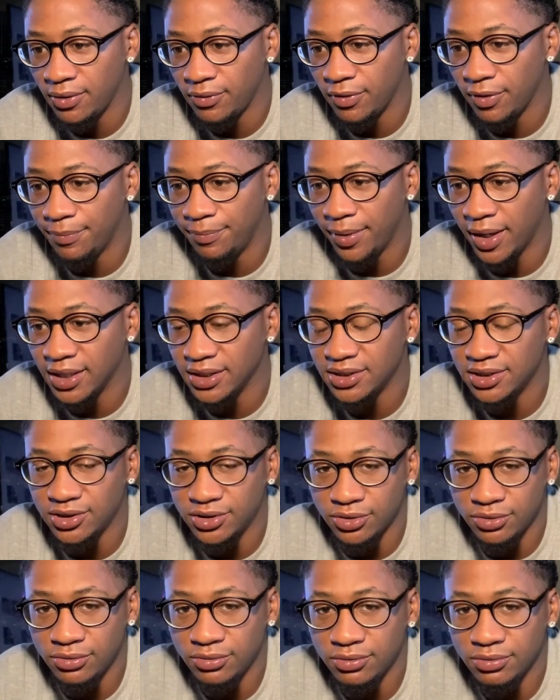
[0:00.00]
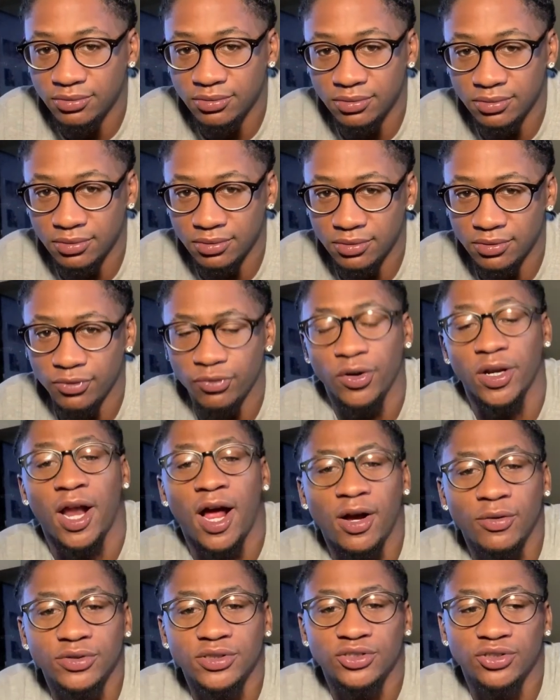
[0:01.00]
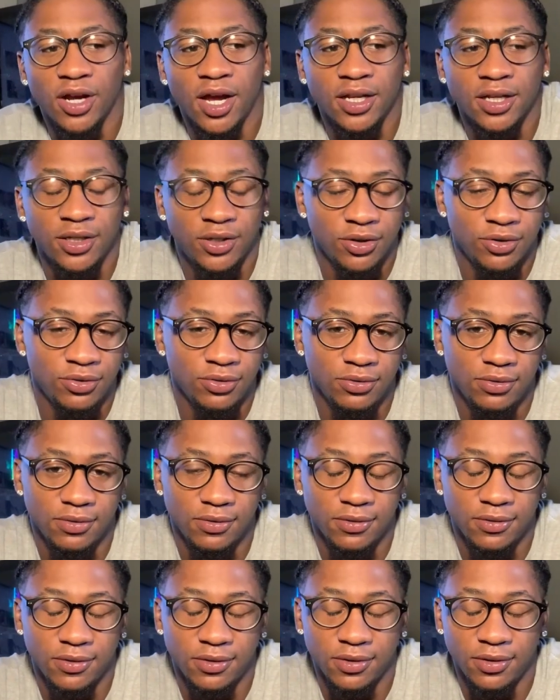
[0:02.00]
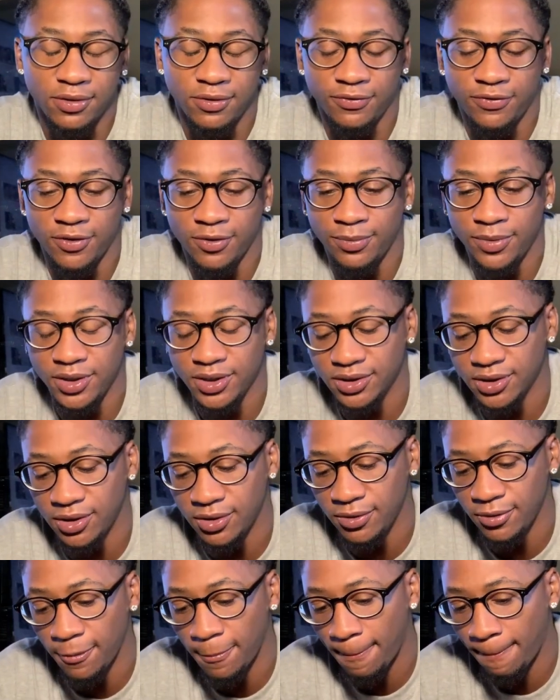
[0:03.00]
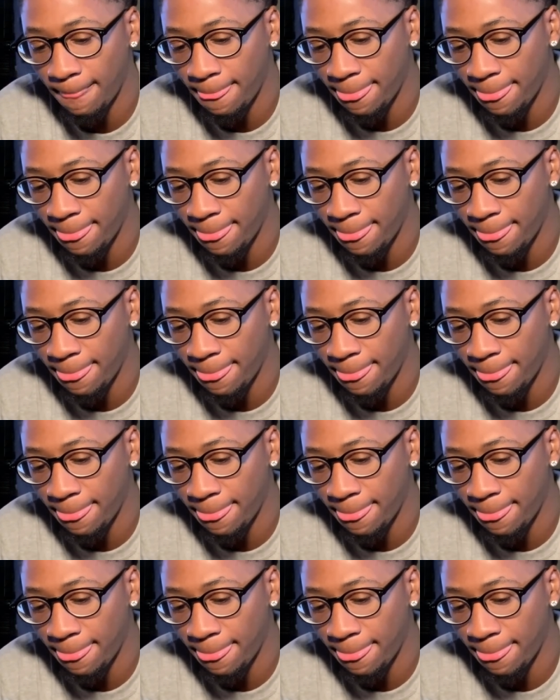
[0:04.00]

would best suit what I was trying to do. You feel me? So